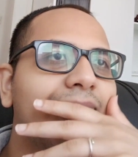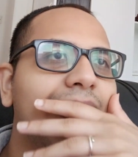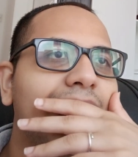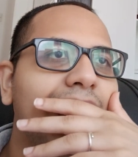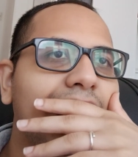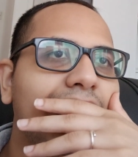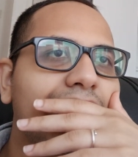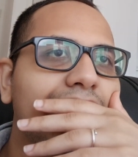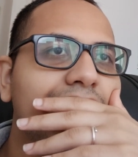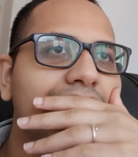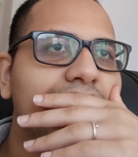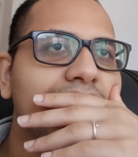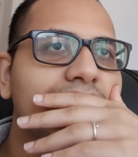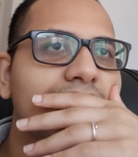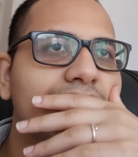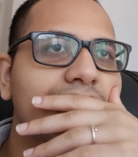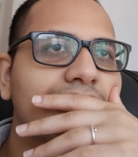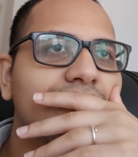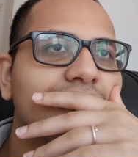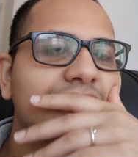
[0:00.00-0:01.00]

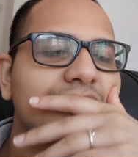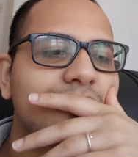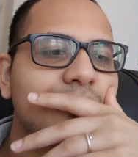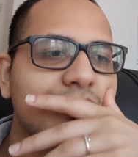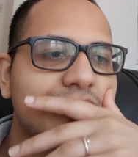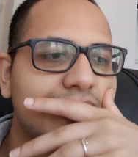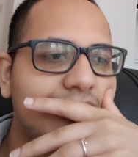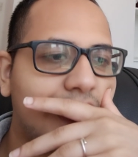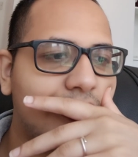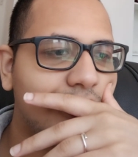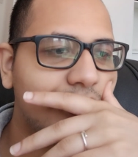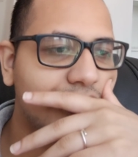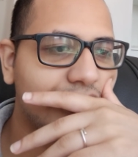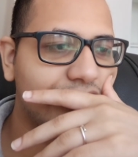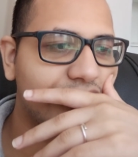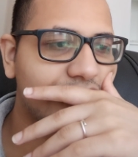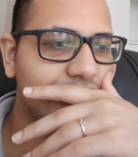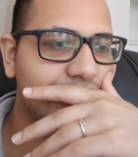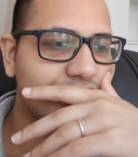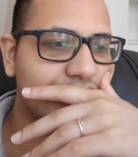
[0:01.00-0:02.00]
And this was, I don't know
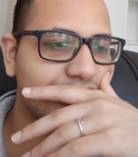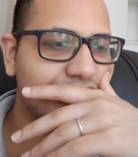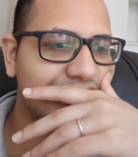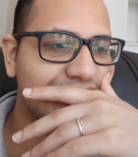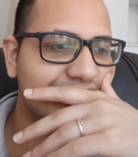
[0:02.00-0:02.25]
if it was for